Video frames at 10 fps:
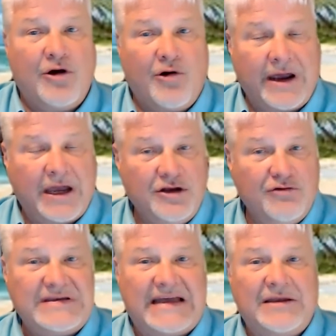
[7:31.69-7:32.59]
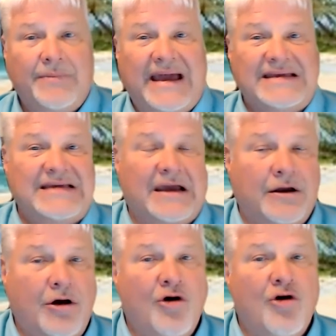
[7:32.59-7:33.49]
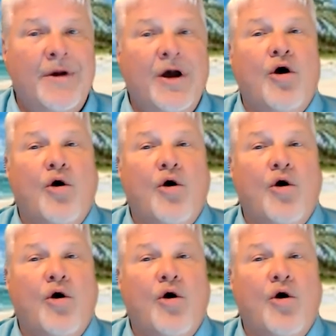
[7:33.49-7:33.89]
or I could use that to buy a second home,